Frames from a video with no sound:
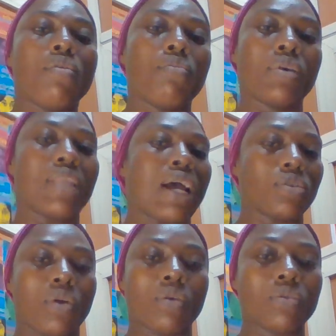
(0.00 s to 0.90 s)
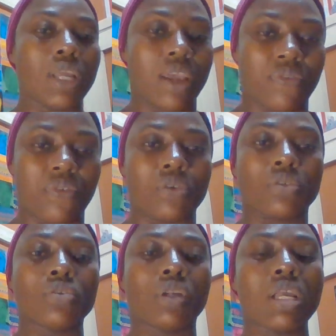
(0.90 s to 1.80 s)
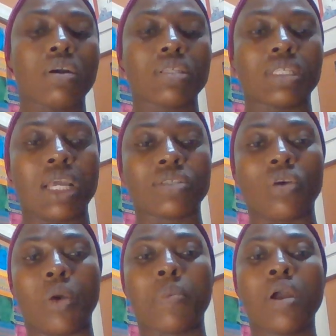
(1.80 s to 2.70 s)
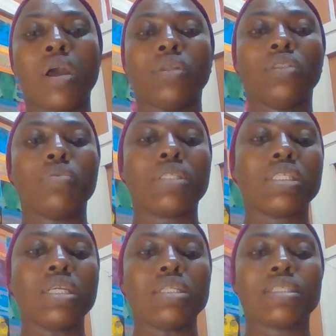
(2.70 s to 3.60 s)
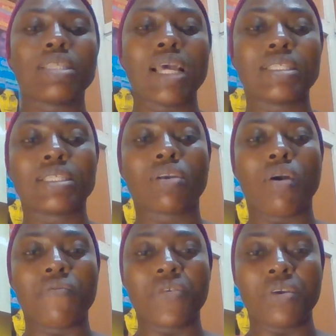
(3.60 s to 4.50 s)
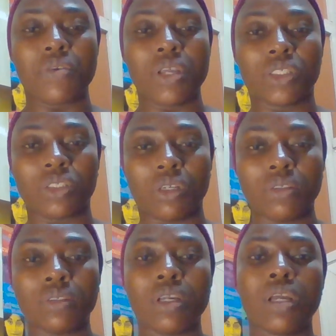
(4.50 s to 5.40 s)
without your own effort. You click on setup, you will see test configuration.